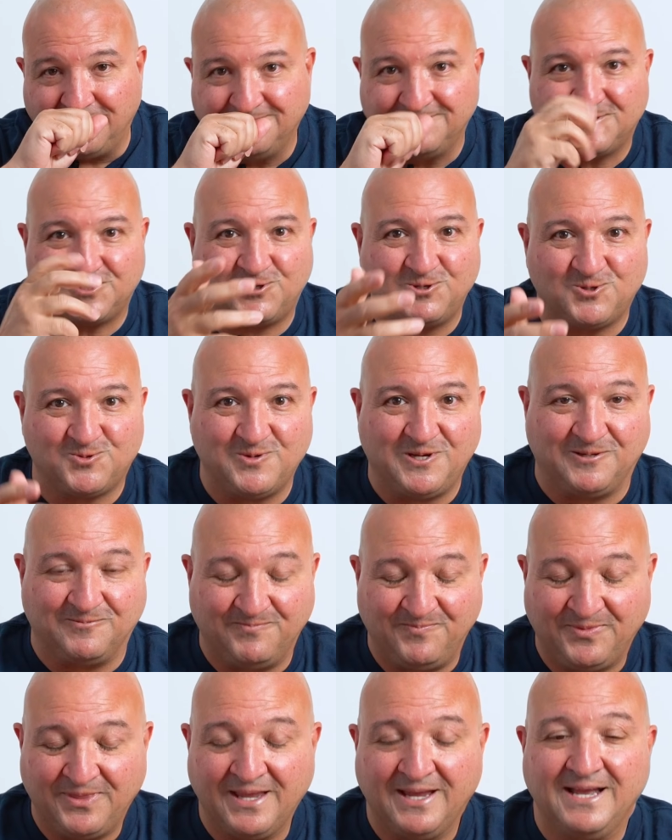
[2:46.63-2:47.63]
excuse me,
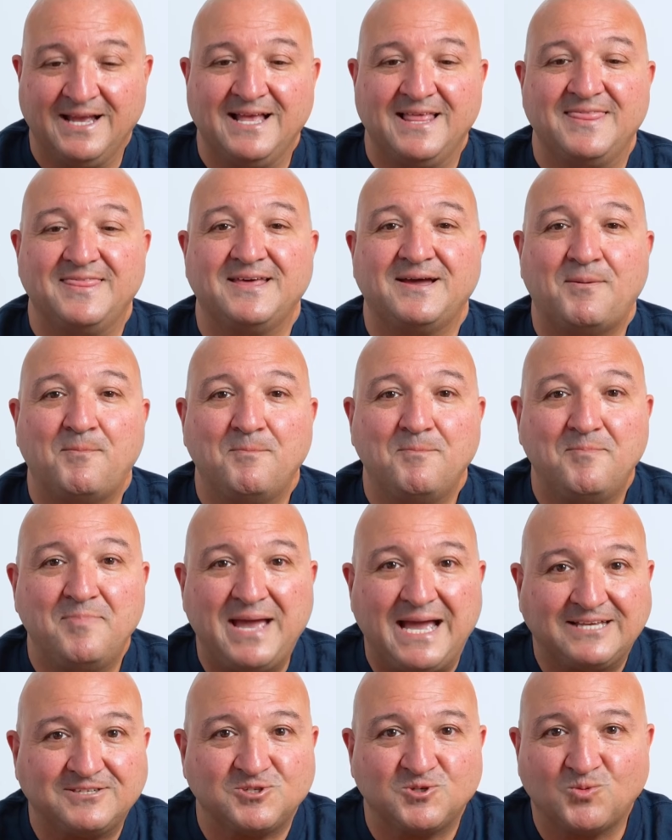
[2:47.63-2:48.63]
the
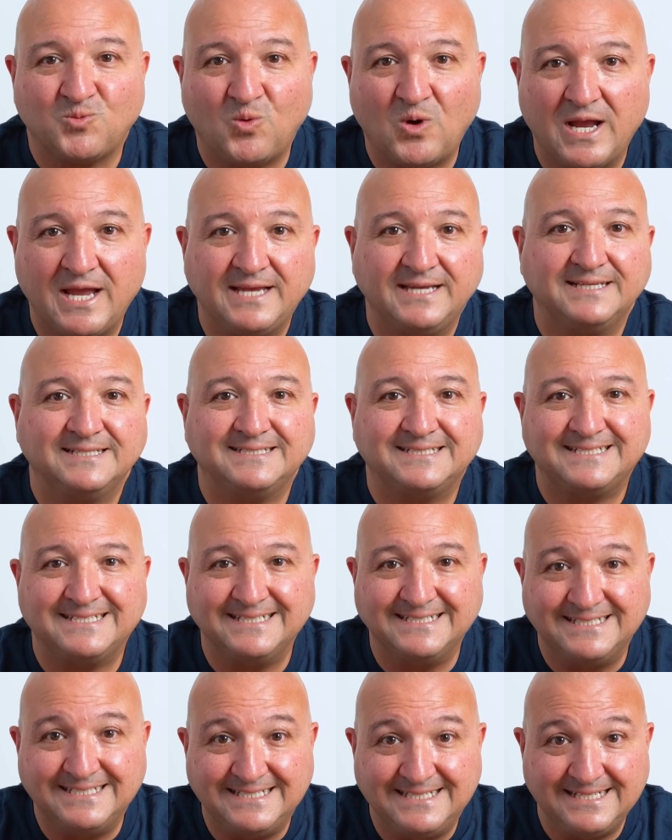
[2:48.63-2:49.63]
best way
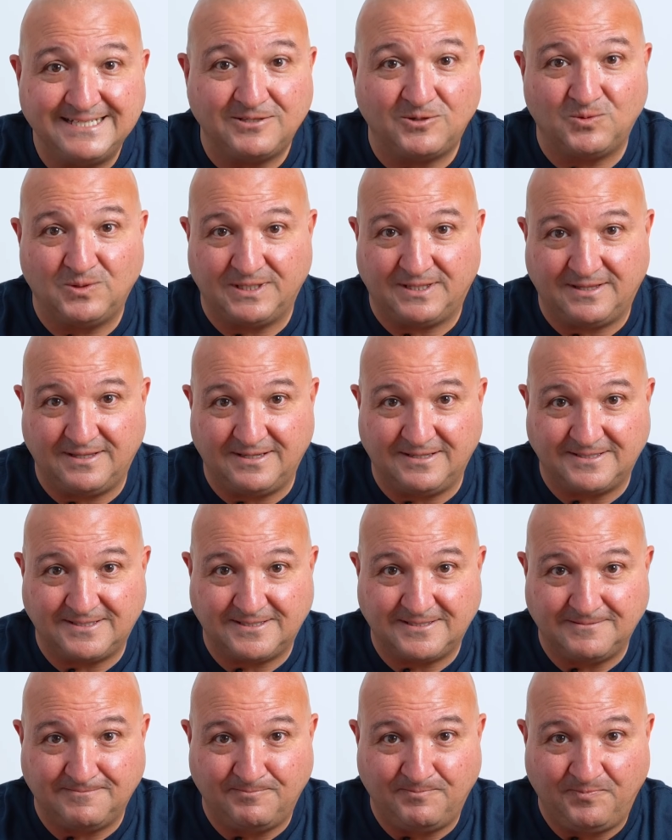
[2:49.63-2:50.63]
to deal with
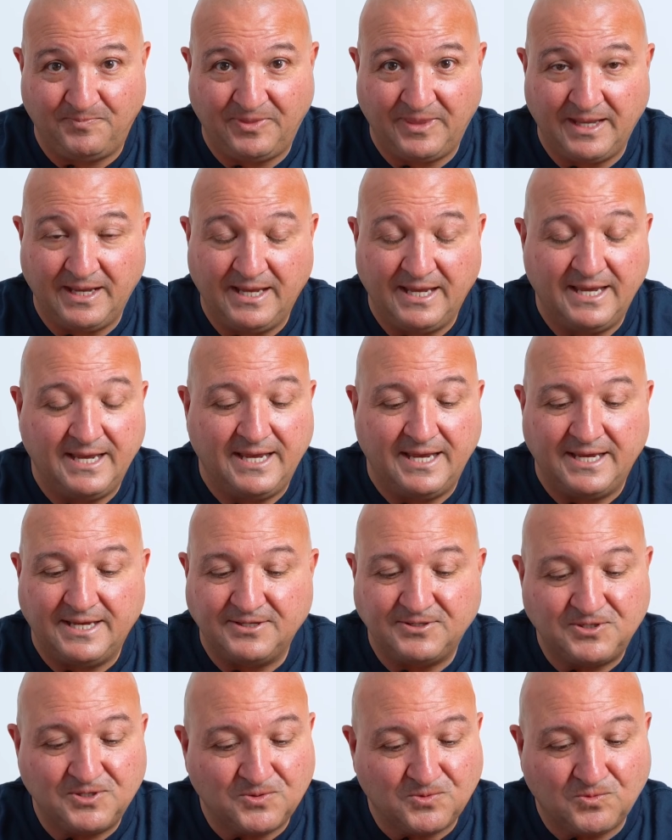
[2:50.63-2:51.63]
this
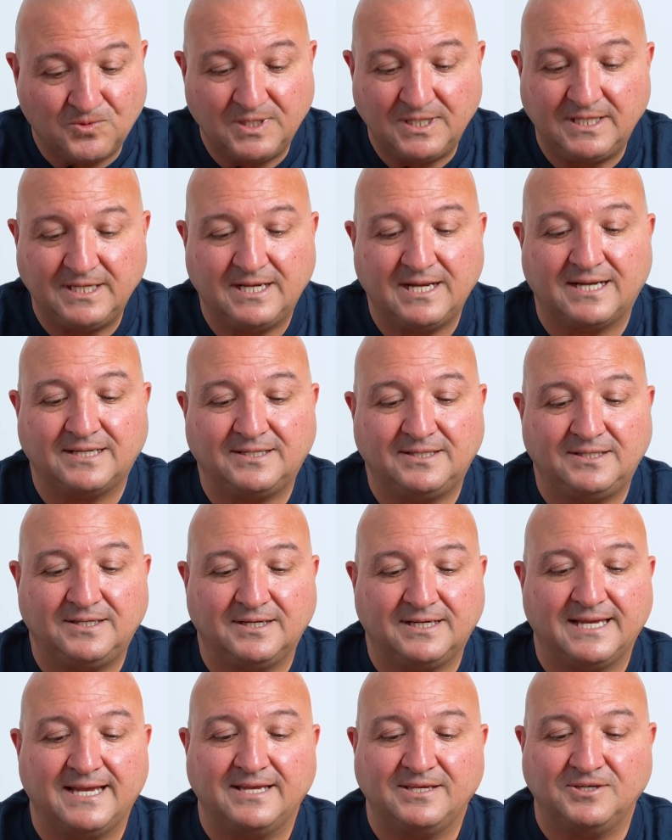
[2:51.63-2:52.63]
is you really got to
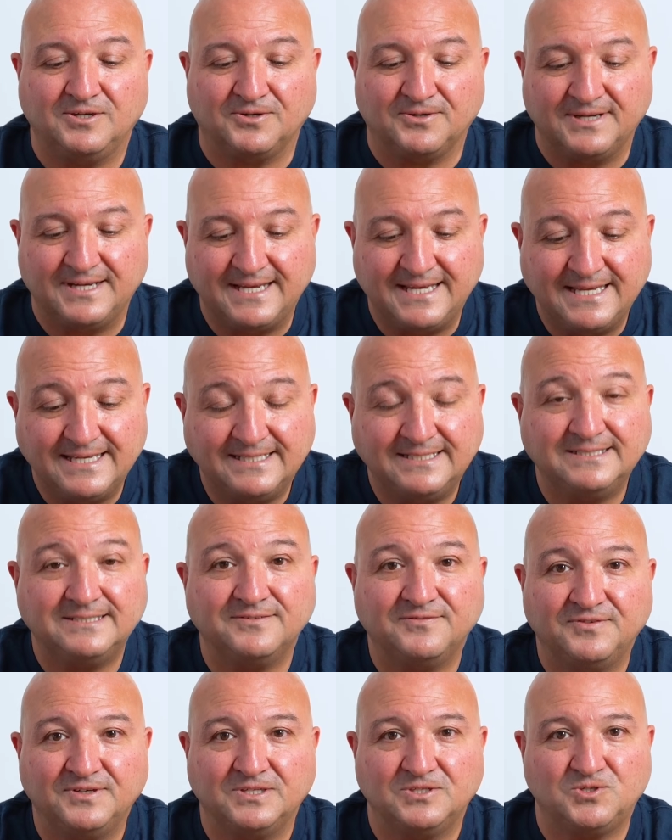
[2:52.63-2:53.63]
look at your
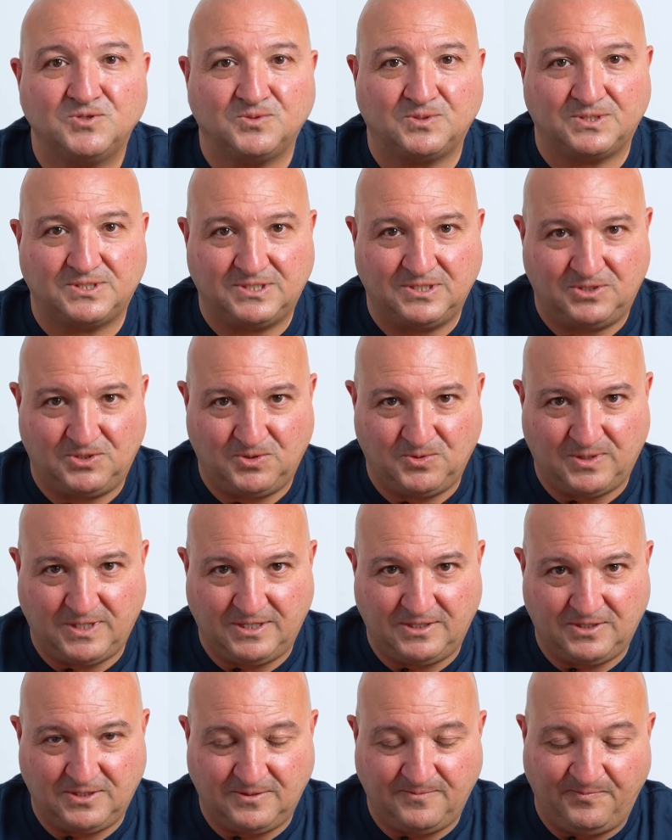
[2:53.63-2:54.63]
individual
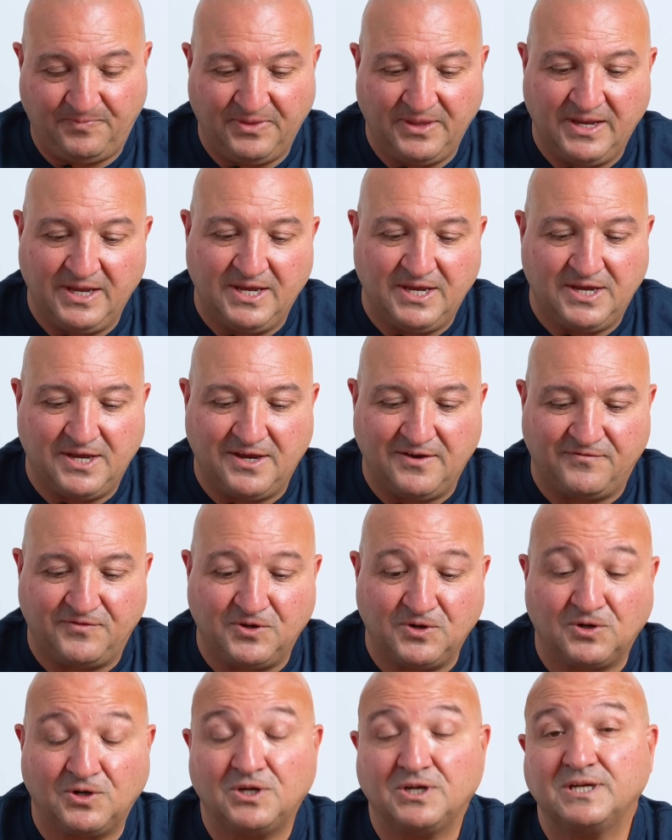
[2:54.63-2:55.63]
situation.
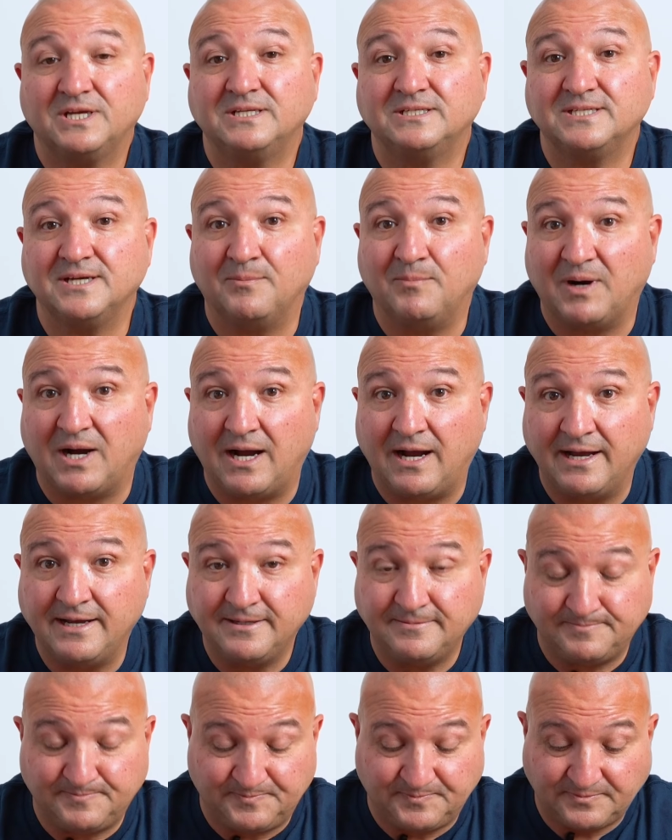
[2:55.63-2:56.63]
If you're looking to
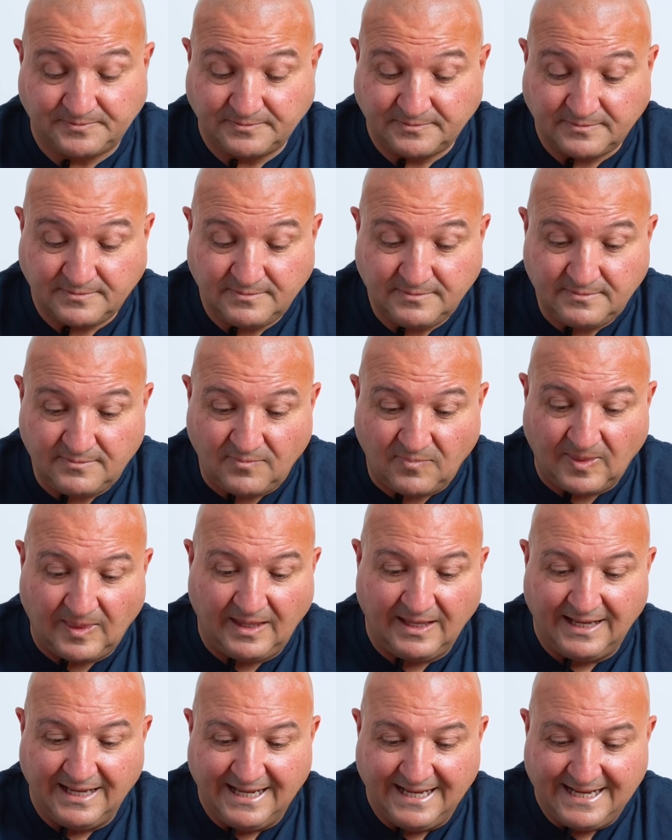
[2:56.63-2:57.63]
buy
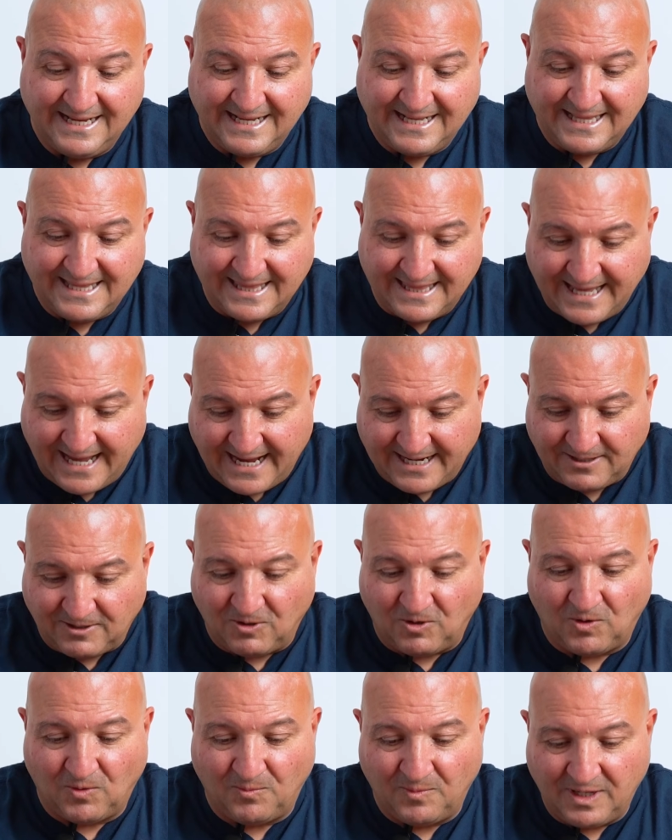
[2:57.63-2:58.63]
that
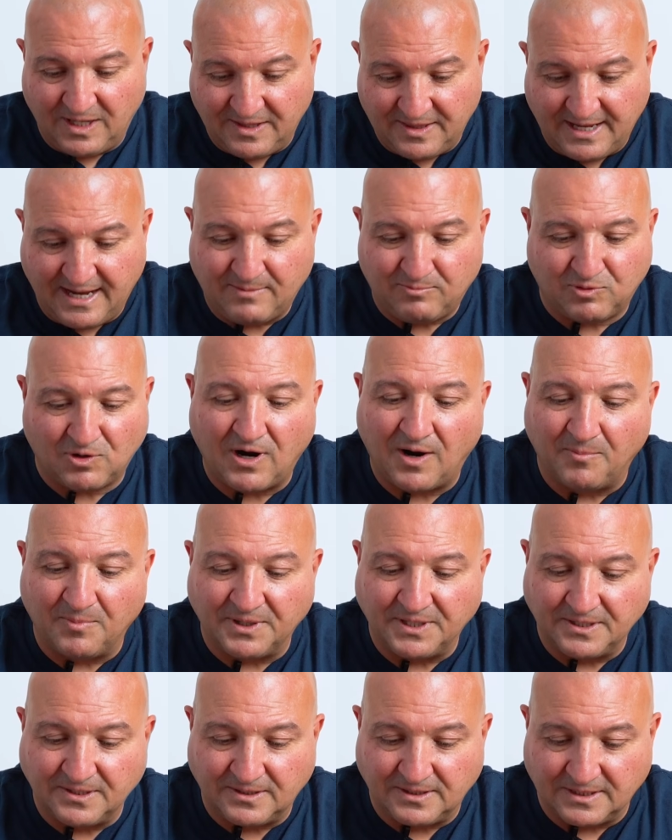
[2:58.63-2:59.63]
home, that
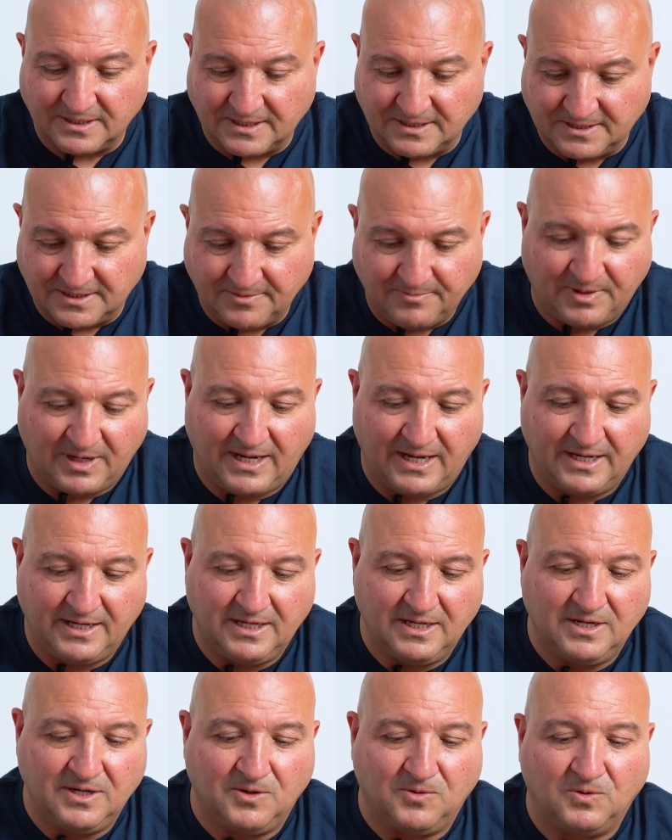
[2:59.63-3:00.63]
property you're looking to
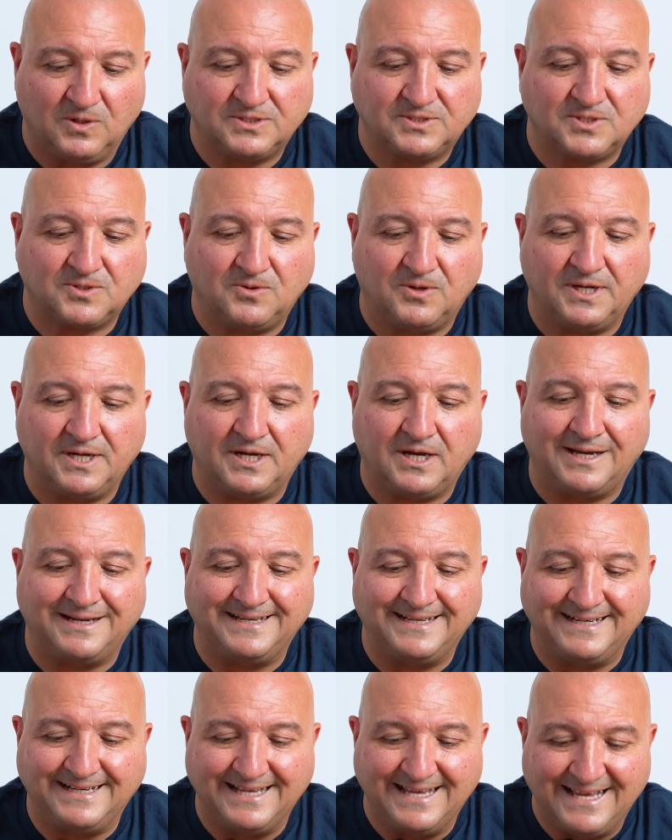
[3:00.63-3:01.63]
buy, what's going
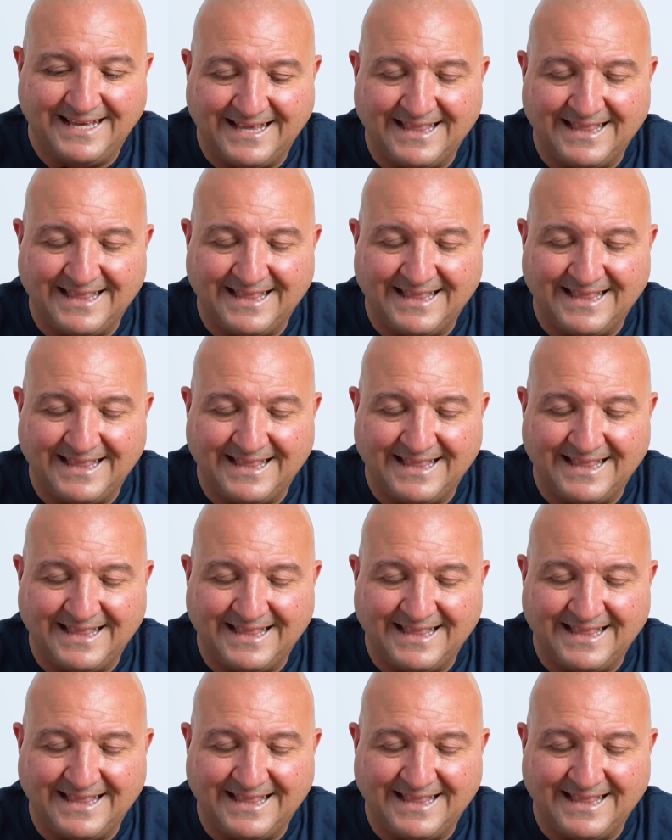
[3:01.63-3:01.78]
on in